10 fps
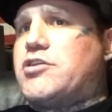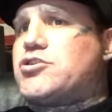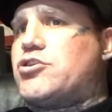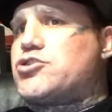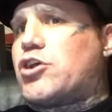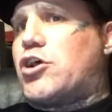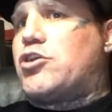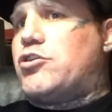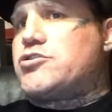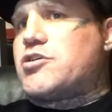
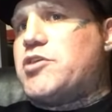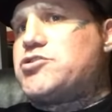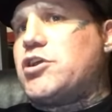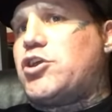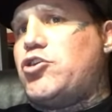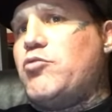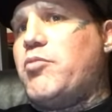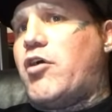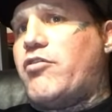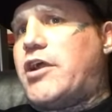There's a missing cue
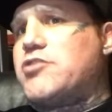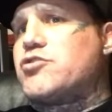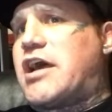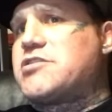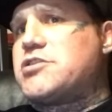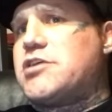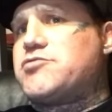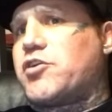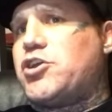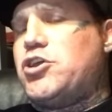ball there, so that stands
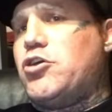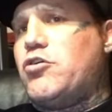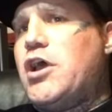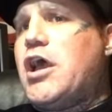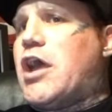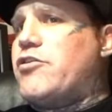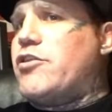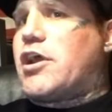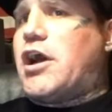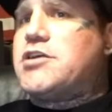for Q. And then
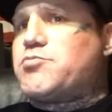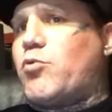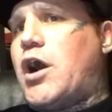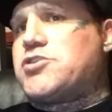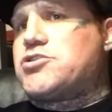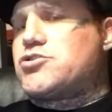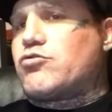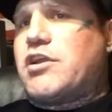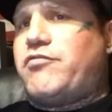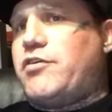the guy's watch is
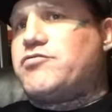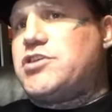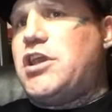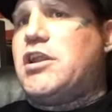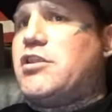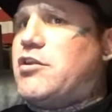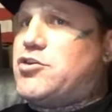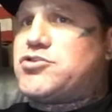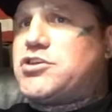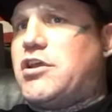3:15, and then
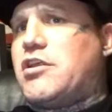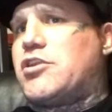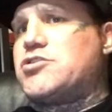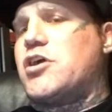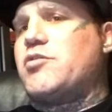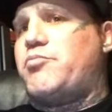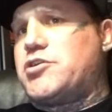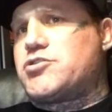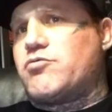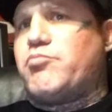you see this other
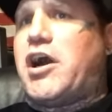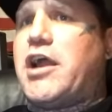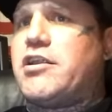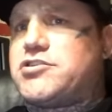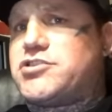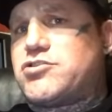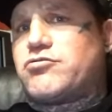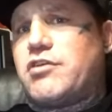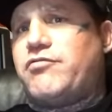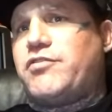picture with Biden that says
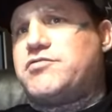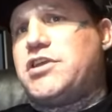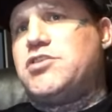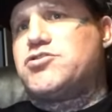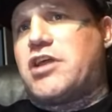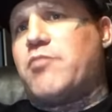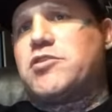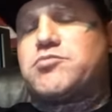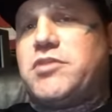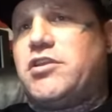3:15, so that
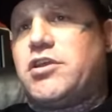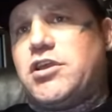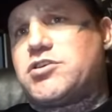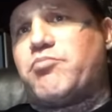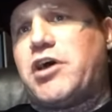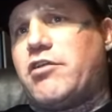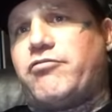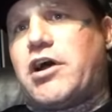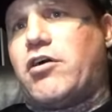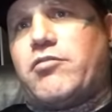must mean that he's a
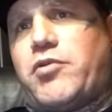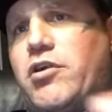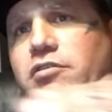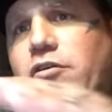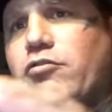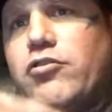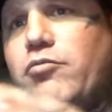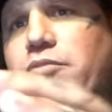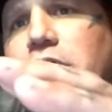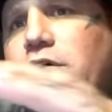pedophile, a part of the
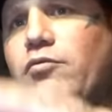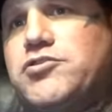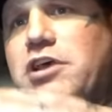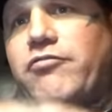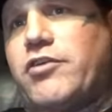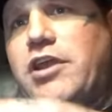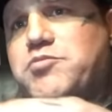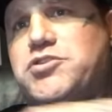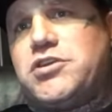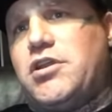group with Jeffrey
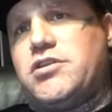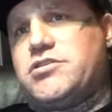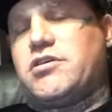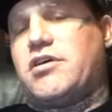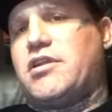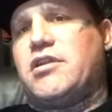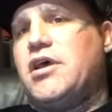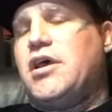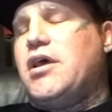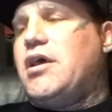Epstein,
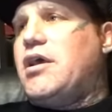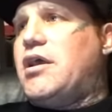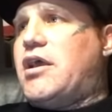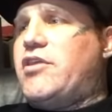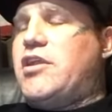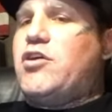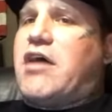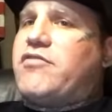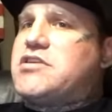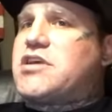and then you
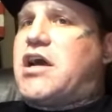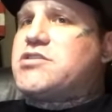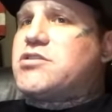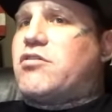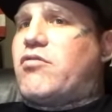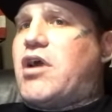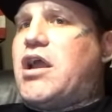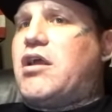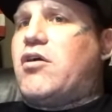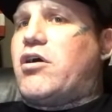have these guys on the
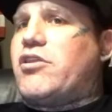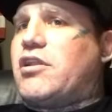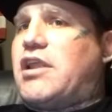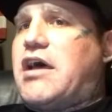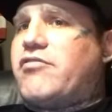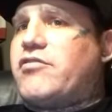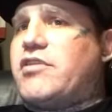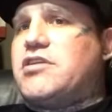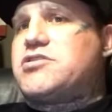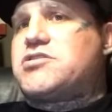right or on the left
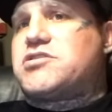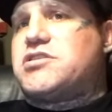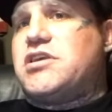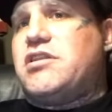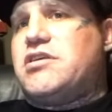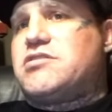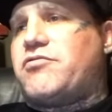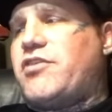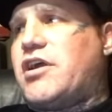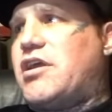that just see these
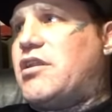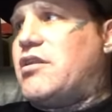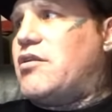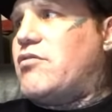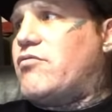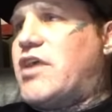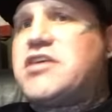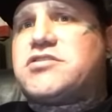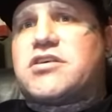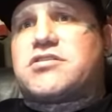fucking
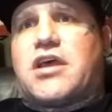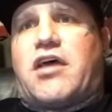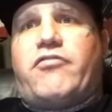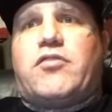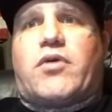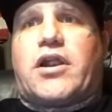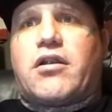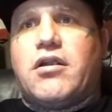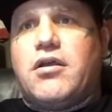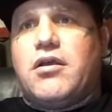racists
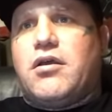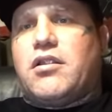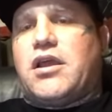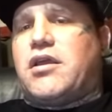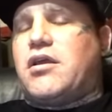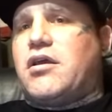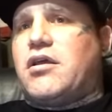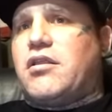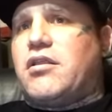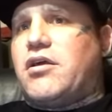everywhere, like
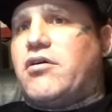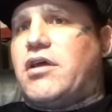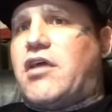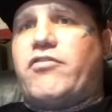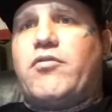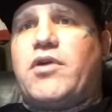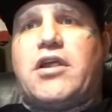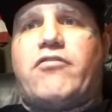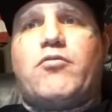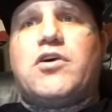everywhere,
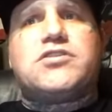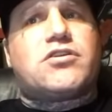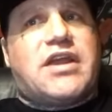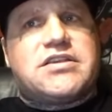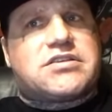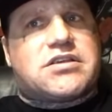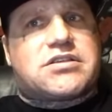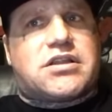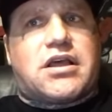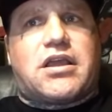everyone's a
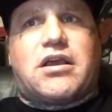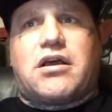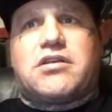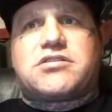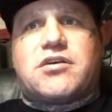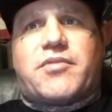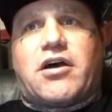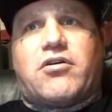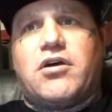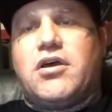racist, like somehow.